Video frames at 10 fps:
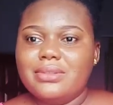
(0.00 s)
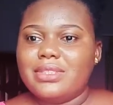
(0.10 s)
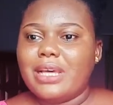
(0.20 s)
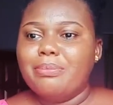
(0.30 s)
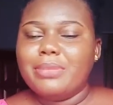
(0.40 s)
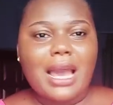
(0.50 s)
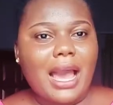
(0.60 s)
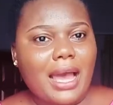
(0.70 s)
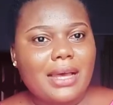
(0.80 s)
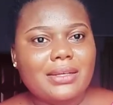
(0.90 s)
some
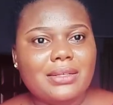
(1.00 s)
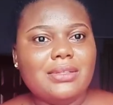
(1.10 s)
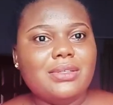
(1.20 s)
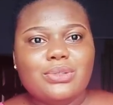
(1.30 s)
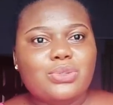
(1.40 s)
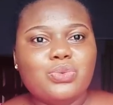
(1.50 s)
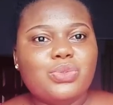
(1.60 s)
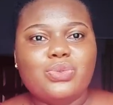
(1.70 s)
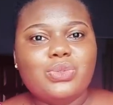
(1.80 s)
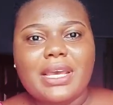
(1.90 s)
car to
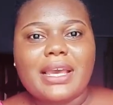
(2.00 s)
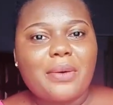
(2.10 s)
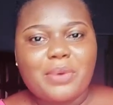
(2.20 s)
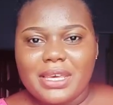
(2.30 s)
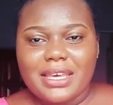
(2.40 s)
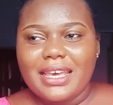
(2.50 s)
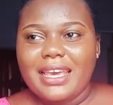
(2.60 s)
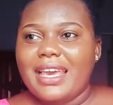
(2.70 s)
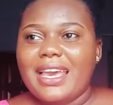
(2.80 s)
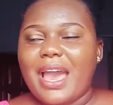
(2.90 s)
take away.
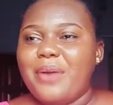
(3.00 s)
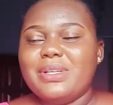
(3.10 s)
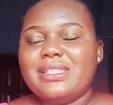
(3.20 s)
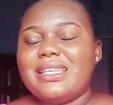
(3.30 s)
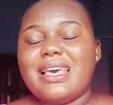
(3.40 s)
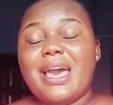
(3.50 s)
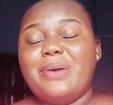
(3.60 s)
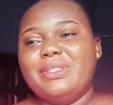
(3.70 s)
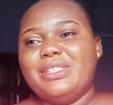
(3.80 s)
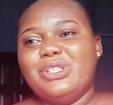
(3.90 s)
I was
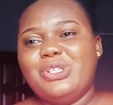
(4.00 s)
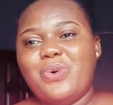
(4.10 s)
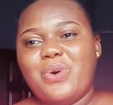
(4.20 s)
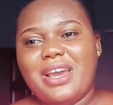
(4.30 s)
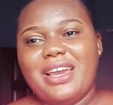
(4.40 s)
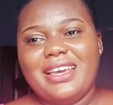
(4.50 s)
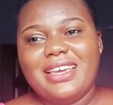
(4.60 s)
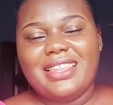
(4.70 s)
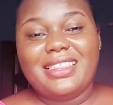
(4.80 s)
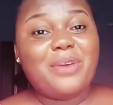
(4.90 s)
in shock.
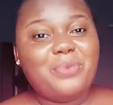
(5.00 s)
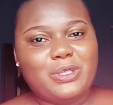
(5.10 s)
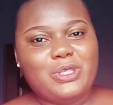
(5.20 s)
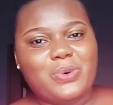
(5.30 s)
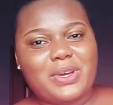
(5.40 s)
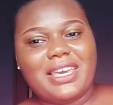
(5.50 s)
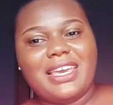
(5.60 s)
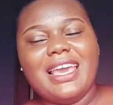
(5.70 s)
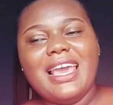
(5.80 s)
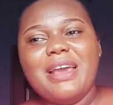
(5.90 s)
That was
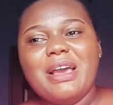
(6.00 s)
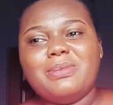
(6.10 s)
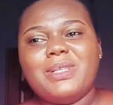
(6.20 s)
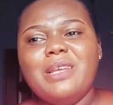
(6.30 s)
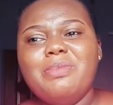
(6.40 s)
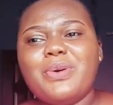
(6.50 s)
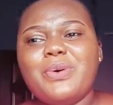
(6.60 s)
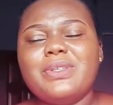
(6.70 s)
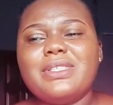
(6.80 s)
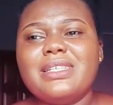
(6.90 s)
shocking, especially
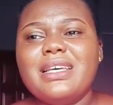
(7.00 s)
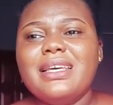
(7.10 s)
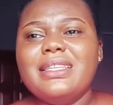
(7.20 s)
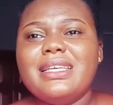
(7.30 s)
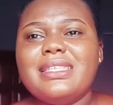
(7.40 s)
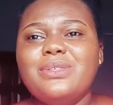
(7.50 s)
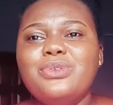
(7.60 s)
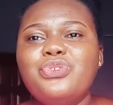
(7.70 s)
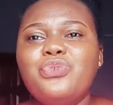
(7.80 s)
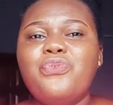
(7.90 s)
because they
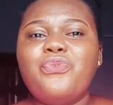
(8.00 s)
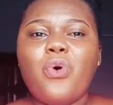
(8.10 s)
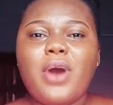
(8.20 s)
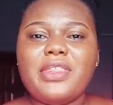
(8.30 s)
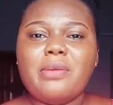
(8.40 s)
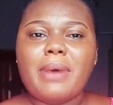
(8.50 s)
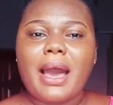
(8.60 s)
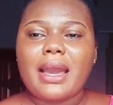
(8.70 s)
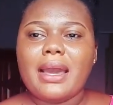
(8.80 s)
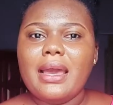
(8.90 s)
still do 4 at the
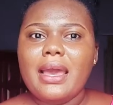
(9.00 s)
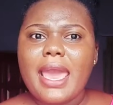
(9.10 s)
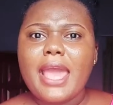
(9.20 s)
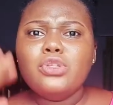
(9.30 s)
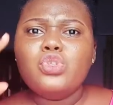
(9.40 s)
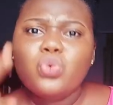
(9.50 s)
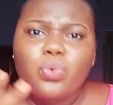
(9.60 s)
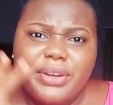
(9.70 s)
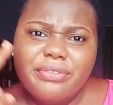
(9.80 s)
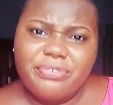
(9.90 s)
back and
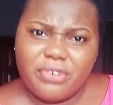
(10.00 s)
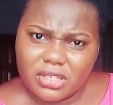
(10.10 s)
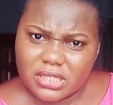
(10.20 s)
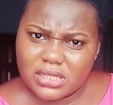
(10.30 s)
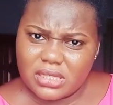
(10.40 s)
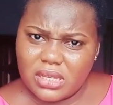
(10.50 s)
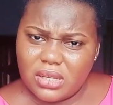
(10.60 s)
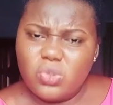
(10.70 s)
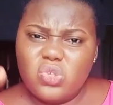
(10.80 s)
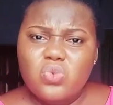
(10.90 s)
2 in front,
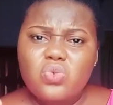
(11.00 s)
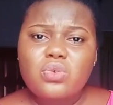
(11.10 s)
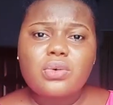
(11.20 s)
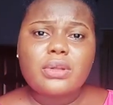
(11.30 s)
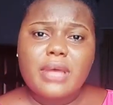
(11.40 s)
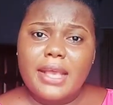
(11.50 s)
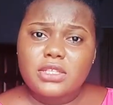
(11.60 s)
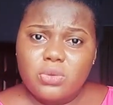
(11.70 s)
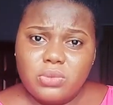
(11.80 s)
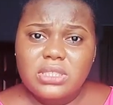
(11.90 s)
2
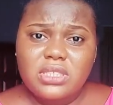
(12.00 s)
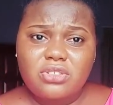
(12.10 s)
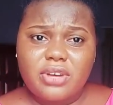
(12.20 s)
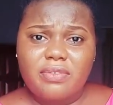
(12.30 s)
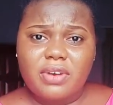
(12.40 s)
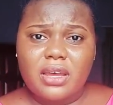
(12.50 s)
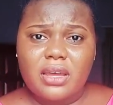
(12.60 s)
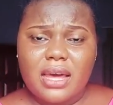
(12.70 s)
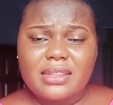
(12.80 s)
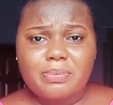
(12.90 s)
excluding the driver
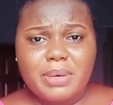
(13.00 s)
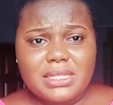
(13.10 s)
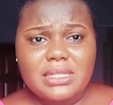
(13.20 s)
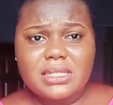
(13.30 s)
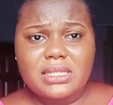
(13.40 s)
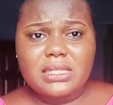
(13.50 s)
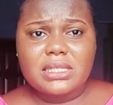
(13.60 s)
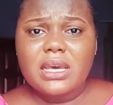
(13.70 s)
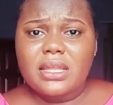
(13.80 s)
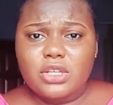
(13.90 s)
at the passenger seat.
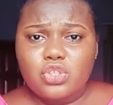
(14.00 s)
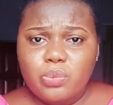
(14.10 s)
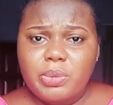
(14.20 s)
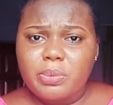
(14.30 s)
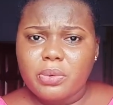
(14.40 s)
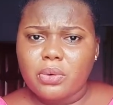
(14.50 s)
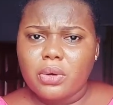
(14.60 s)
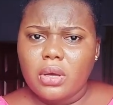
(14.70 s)
The 2 people.